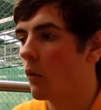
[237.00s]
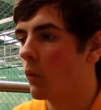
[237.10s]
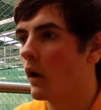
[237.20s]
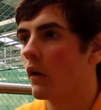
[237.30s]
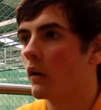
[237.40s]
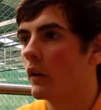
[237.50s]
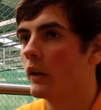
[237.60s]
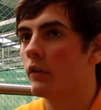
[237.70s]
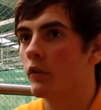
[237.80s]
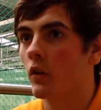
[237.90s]
Well,
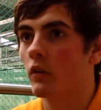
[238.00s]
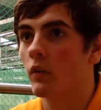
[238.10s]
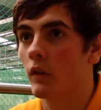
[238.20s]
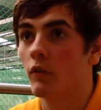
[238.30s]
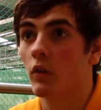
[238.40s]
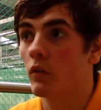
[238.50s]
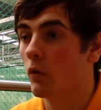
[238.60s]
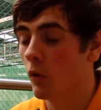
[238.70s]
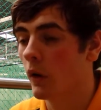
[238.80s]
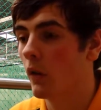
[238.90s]
you've got
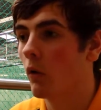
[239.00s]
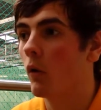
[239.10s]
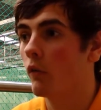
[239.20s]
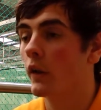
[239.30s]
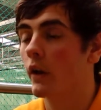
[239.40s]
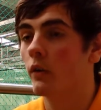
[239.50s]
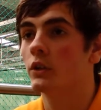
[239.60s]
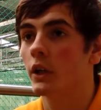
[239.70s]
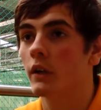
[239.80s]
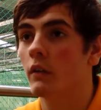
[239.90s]
whoever they're
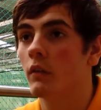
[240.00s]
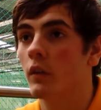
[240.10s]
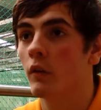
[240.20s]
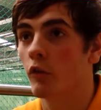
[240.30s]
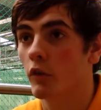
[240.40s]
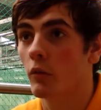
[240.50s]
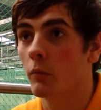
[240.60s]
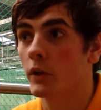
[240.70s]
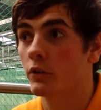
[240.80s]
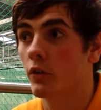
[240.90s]
coaching, you've got to
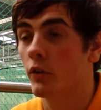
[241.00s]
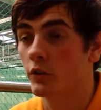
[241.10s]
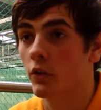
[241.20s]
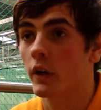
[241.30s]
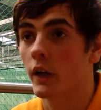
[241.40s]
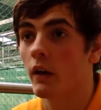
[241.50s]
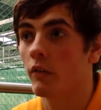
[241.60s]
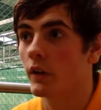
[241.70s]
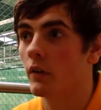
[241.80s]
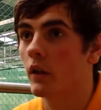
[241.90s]
make sure they're enjoying it. I
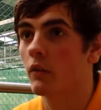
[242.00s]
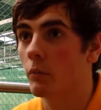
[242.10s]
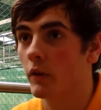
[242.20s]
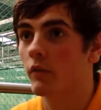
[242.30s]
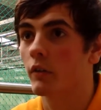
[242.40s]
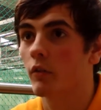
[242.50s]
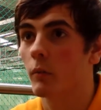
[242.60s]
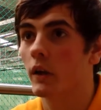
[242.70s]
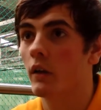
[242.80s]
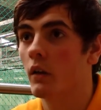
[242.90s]
think that's a big thing for
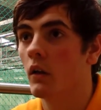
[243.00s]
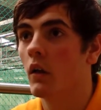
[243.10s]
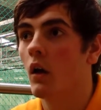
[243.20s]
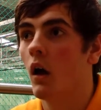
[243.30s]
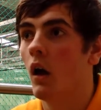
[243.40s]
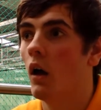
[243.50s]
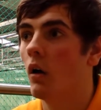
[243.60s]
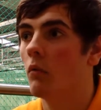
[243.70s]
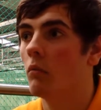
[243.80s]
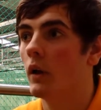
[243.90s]
me.
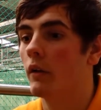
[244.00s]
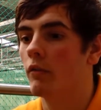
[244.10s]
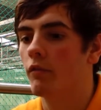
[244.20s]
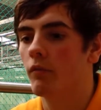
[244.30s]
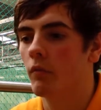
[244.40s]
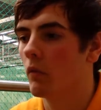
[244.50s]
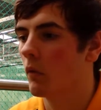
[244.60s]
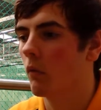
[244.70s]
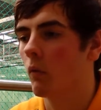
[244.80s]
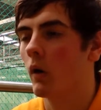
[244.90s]

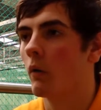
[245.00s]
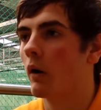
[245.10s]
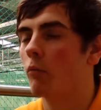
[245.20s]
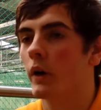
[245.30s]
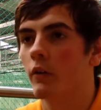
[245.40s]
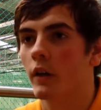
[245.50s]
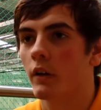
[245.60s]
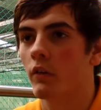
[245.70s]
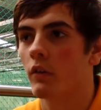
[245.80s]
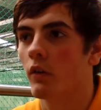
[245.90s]
I've played
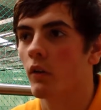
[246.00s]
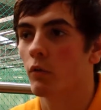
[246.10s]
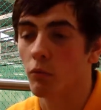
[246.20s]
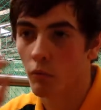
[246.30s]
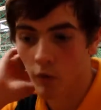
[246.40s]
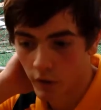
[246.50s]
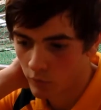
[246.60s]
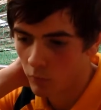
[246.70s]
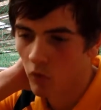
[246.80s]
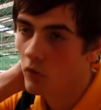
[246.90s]
cricket since I was really
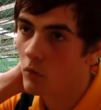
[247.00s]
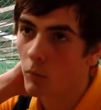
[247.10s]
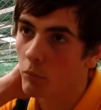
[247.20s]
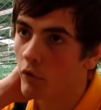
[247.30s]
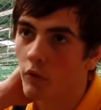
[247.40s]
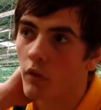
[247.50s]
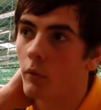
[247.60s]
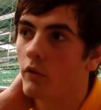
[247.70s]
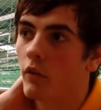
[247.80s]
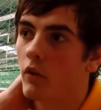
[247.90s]
small. My brothers
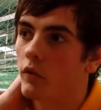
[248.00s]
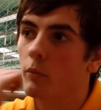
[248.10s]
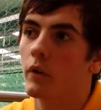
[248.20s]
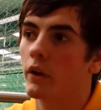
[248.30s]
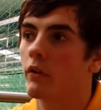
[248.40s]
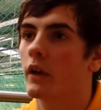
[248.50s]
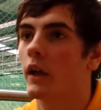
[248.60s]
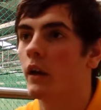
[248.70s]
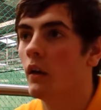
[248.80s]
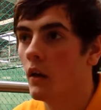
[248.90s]
got me involved. They played
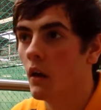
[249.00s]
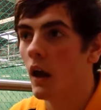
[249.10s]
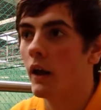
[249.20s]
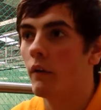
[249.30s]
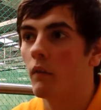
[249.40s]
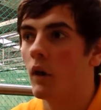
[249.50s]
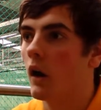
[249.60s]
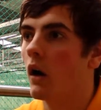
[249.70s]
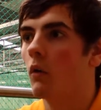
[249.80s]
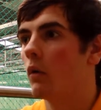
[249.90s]
cricket, and
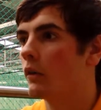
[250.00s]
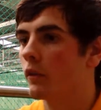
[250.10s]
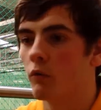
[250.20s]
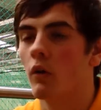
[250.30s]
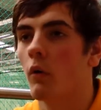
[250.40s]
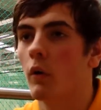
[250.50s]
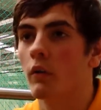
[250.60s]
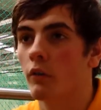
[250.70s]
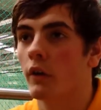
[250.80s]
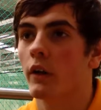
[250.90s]
I went
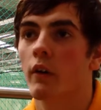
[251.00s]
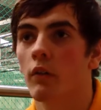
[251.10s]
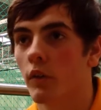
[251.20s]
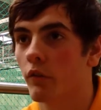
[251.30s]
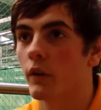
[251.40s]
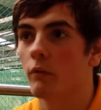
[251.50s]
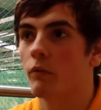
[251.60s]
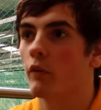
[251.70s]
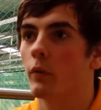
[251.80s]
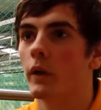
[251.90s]
on cricket grounds
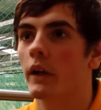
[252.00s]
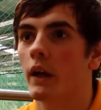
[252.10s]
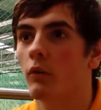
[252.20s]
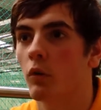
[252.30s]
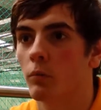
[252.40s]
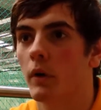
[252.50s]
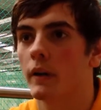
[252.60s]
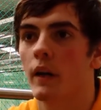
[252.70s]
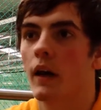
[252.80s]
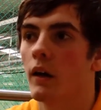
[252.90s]
every weekend. Watch
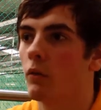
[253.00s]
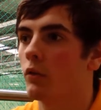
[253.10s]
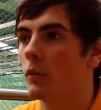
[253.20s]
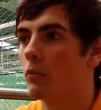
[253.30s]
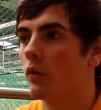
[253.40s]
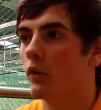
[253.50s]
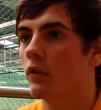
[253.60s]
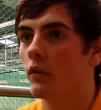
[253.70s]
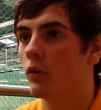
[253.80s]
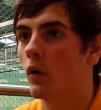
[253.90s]
my dad, watch my
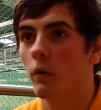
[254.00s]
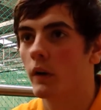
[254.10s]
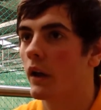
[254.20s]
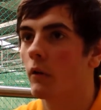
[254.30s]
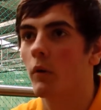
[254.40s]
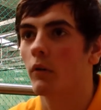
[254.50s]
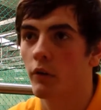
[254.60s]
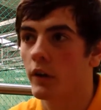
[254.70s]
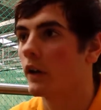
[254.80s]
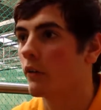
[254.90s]
brothers. That's all I cared about:
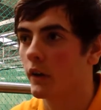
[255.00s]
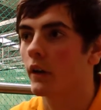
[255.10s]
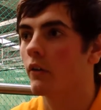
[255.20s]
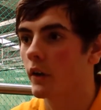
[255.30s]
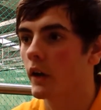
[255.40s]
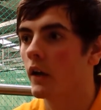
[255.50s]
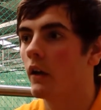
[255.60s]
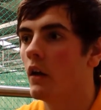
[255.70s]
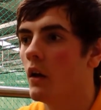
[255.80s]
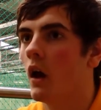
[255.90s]
cricket,
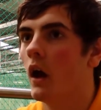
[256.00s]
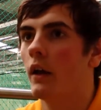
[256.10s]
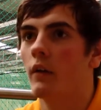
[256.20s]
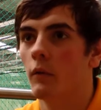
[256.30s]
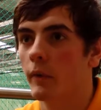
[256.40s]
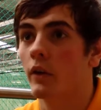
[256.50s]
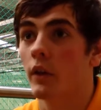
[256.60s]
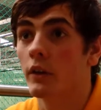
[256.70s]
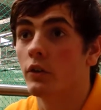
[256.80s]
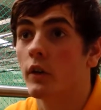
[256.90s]
and because
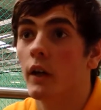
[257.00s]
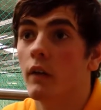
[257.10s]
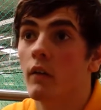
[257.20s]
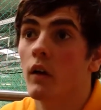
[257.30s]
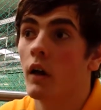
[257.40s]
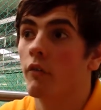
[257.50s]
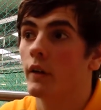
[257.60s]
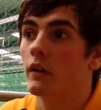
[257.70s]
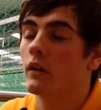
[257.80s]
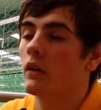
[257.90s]
I enjoyed it. And I
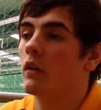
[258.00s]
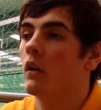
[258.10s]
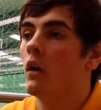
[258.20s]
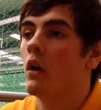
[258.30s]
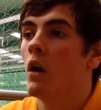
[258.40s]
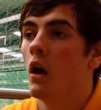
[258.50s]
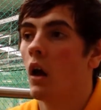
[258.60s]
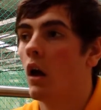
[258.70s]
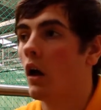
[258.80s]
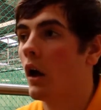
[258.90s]
think
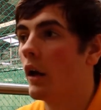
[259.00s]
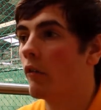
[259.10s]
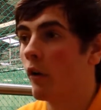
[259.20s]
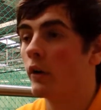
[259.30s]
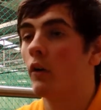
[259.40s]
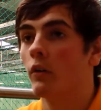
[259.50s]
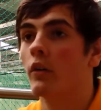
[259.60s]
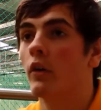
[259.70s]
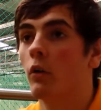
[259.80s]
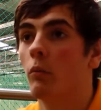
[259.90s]
if I don't
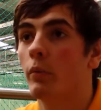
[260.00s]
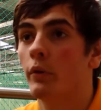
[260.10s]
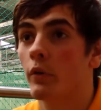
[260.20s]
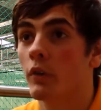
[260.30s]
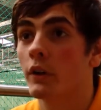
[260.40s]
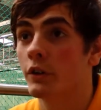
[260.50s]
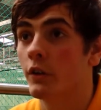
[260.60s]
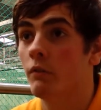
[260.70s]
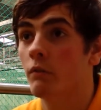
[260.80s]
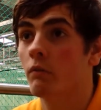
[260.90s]
turn up to a
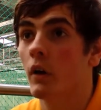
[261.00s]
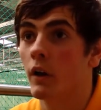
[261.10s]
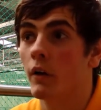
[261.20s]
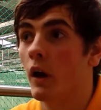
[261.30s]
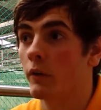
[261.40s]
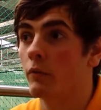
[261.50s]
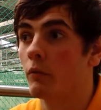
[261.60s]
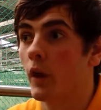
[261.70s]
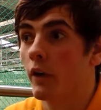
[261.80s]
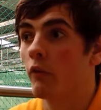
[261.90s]
session and I
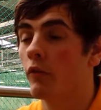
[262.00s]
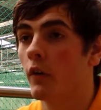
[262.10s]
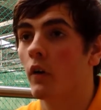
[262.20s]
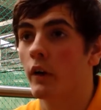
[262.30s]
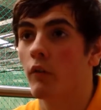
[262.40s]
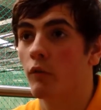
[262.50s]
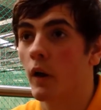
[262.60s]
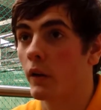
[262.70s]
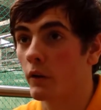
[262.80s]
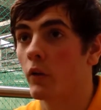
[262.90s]
don't feel like I've
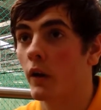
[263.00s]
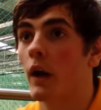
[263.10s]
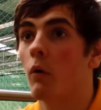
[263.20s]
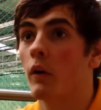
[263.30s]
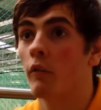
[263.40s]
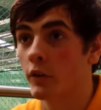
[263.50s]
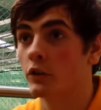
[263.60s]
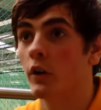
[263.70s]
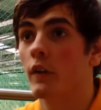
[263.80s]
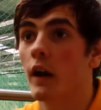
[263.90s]
had a good hour and I've
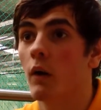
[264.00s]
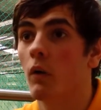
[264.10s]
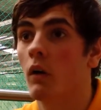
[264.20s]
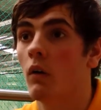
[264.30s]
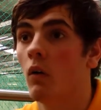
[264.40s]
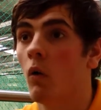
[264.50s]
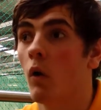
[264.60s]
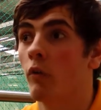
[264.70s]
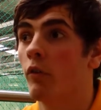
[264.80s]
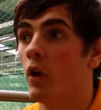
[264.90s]
enjoyed that hour,
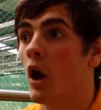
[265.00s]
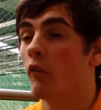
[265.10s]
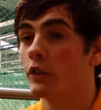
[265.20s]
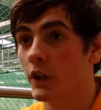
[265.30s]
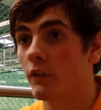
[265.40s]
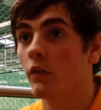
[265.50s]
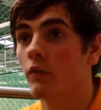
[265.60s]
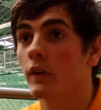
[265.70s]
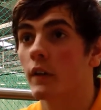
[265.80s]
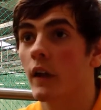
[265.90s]
or I've achieved
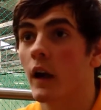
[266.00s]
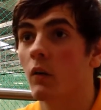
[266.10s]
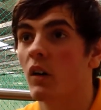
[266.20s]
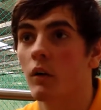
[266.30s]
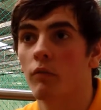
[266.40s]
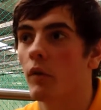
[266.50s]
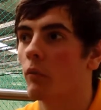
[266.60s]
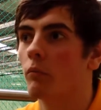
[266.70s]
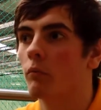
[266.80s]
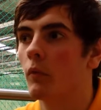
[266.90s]
something in that hour,
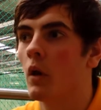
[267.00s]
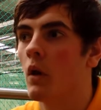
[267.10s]
I'm